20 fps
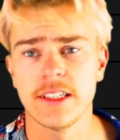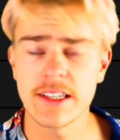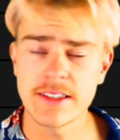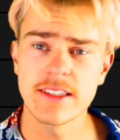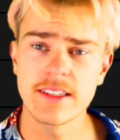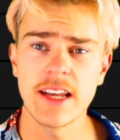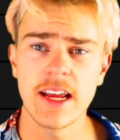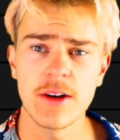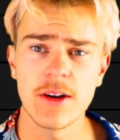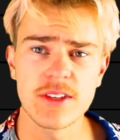
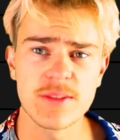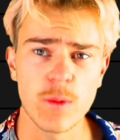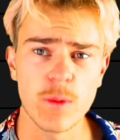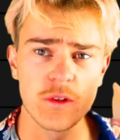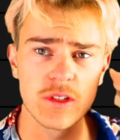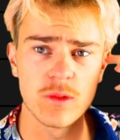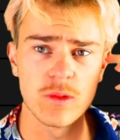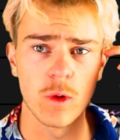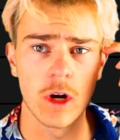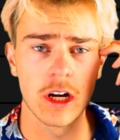yesterday I was
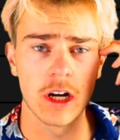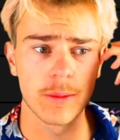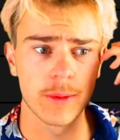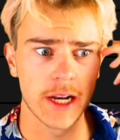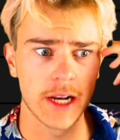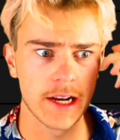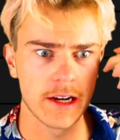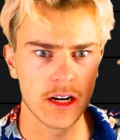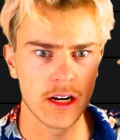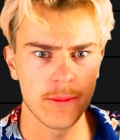supposed to work,
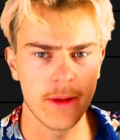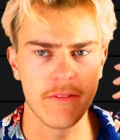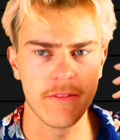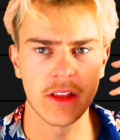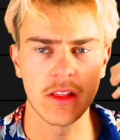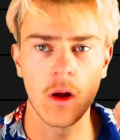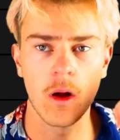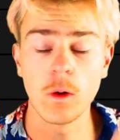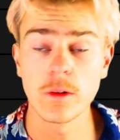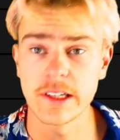but I ended up
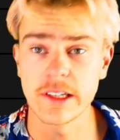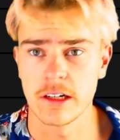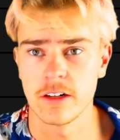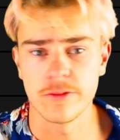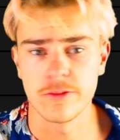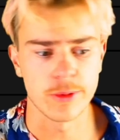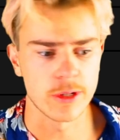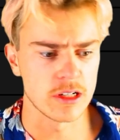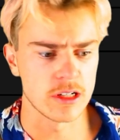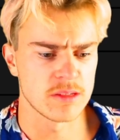having the whole day
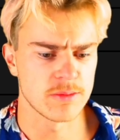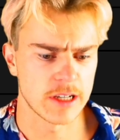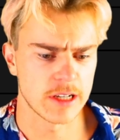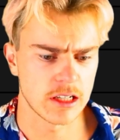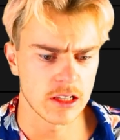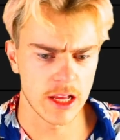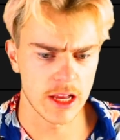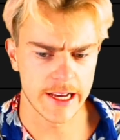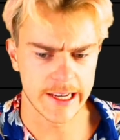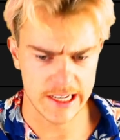off because my
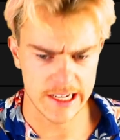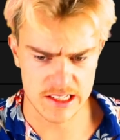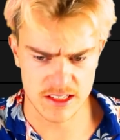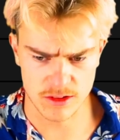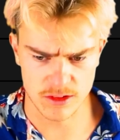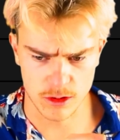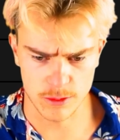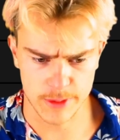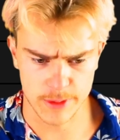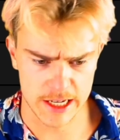client
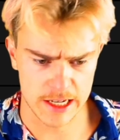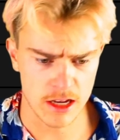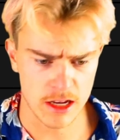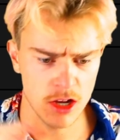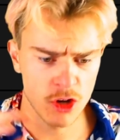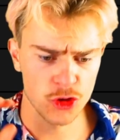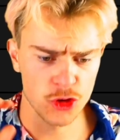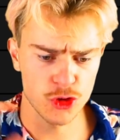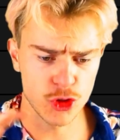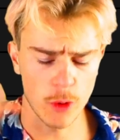cancelled on me.
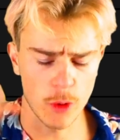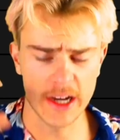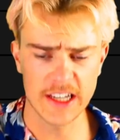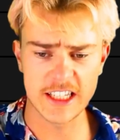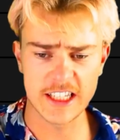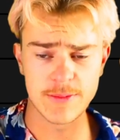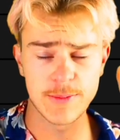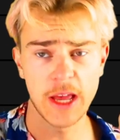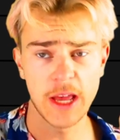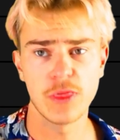So I
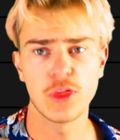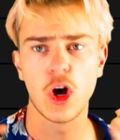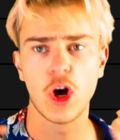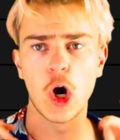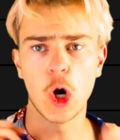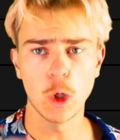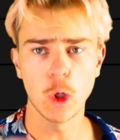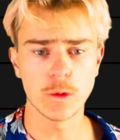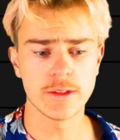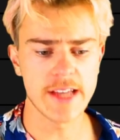spent the
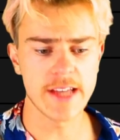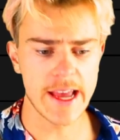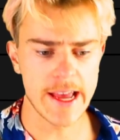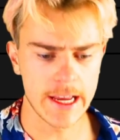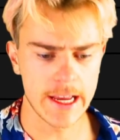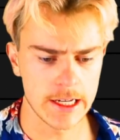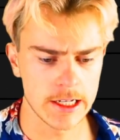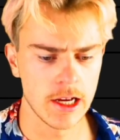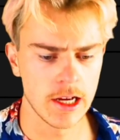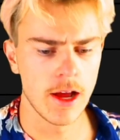whole
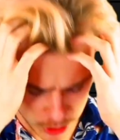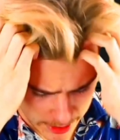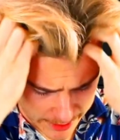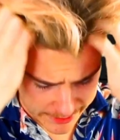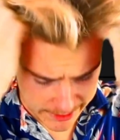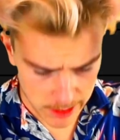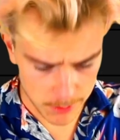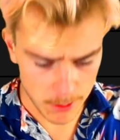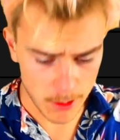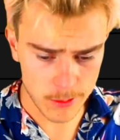day trying
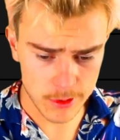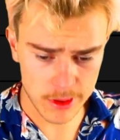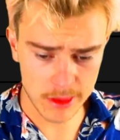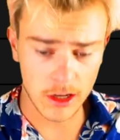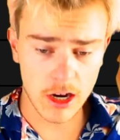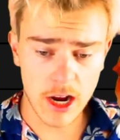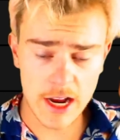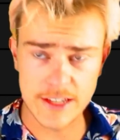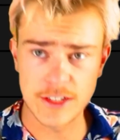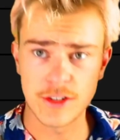to come up with
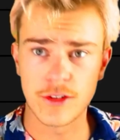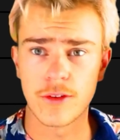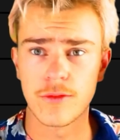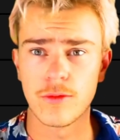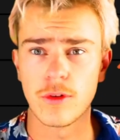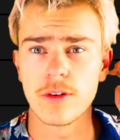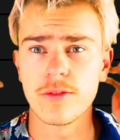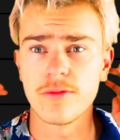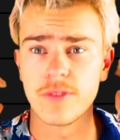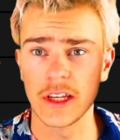an idea
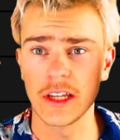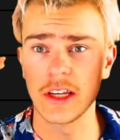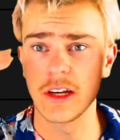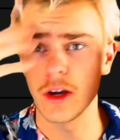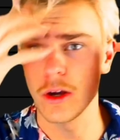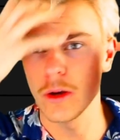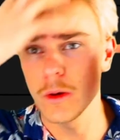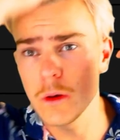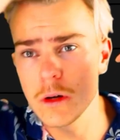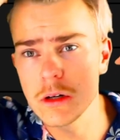of what
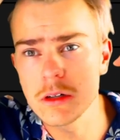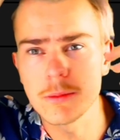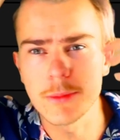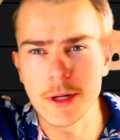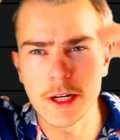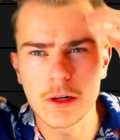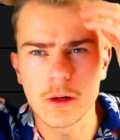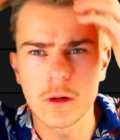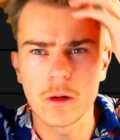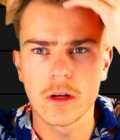video, oh
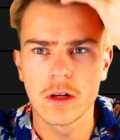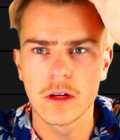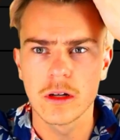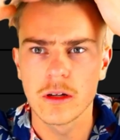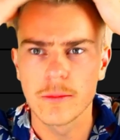my God,